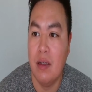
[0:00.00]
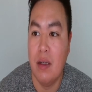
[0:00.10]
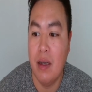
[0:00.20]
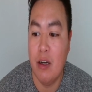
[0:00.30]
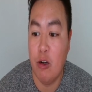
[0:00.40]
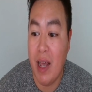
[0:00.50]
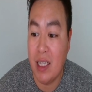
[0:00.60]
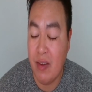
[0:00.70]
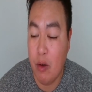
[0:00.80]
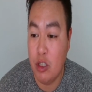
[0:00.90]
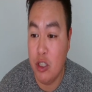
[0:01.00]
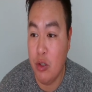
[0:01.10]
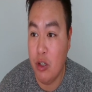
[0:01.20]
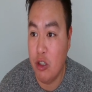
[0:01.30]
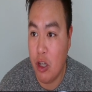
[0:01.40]
And her last fight was 2
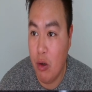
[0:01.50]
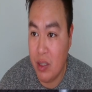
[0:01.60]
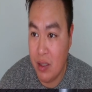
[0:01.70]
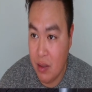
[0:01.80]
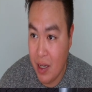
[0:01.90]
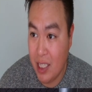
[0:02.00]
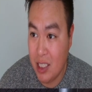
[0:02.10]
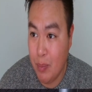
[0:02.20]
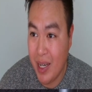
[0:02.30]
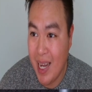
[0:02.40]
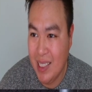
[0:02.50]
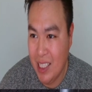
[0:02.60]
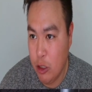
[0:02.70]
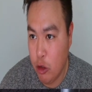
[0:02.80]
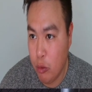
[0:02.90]
years ago against
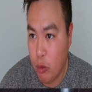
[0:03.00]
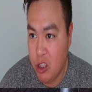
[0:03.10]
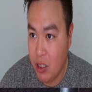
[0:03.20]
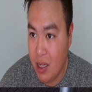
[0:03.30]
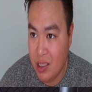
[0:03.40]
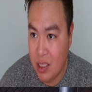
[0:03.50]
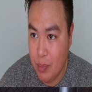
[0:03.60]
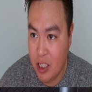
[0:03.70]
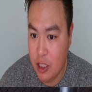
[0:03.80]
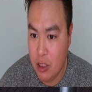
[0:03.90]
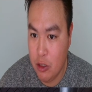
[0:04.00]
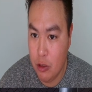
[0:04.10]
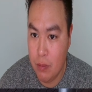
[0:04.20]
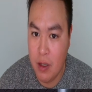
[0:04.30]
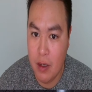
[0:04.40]
Mackenzie Dern, where she lost a split
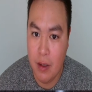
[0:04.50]
decision.